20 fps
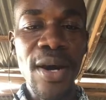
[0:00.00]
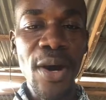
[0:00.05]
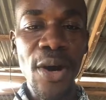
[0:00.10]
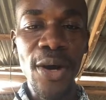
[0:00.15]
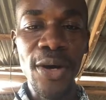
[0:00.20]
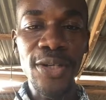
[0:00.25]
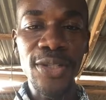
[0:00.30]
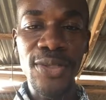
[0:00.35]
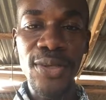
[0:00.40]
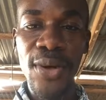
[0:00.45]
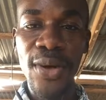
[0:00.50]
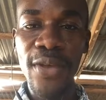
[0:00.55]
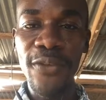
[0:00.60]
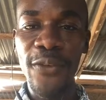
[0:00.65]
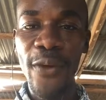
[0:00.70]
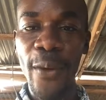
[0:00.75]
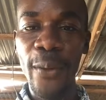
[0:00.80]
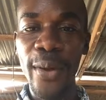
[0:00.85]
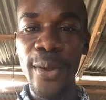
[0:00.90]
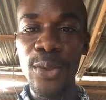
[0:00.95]
Also, if
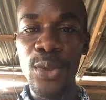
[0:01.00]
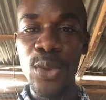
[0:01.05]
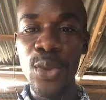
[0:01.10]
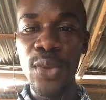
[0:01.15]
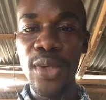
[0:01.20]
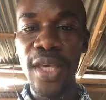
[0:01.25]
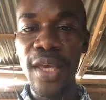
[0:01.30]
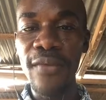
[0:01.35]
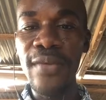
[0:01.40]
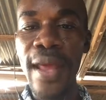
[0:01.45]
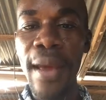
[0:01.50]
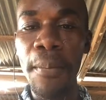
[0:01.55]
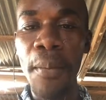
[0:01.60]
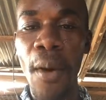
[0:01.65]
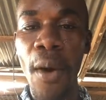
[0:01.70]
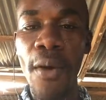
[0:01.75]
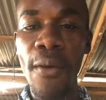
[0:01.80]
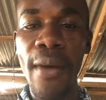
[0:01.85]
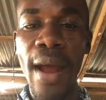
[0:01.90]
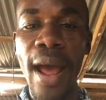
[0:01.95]
you are going to give them
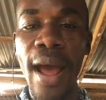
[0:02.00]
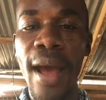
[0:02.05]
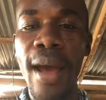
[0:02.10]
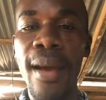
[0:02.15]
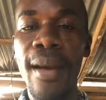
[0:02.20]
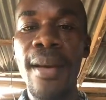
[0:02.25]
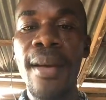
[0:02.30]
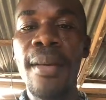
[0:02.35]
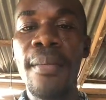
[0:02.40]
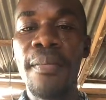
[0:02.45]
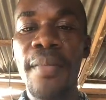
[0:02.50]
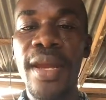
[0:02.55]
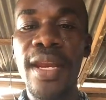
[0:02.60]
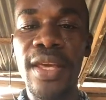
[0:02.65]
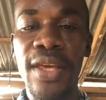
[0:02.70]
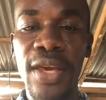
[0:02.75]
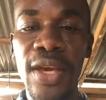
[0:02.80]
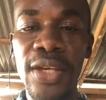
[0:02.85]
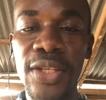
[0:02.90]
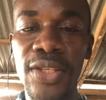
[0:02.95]
oral
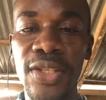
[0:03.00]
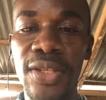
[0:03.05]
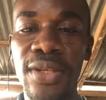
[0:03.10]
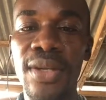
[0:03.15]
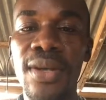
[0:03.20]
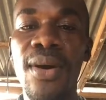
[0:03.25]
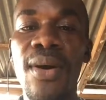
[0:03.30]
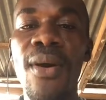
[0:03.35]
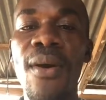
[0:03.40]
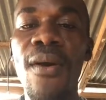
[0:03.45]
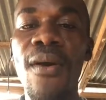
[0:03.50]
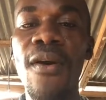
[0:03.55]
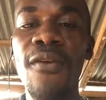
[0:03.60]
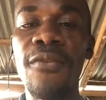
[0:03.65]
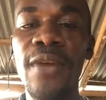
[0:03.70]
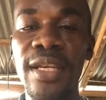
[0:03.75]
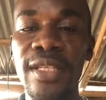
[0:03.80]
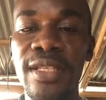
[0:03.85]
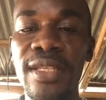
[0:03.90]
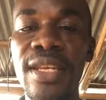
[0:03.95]
medication or
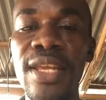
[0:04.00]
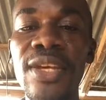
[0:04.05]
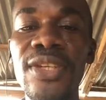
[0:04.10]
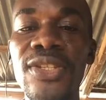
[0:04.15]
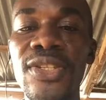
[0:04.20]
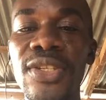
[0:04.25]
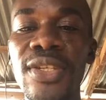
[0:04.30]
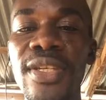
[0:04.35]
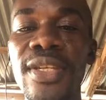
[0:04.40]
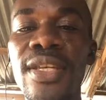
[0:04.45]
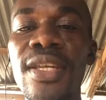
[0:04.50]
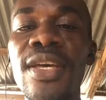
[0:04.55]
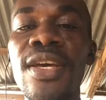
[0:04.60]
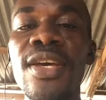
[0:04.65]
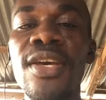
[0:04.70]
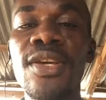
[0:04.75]
vaccination,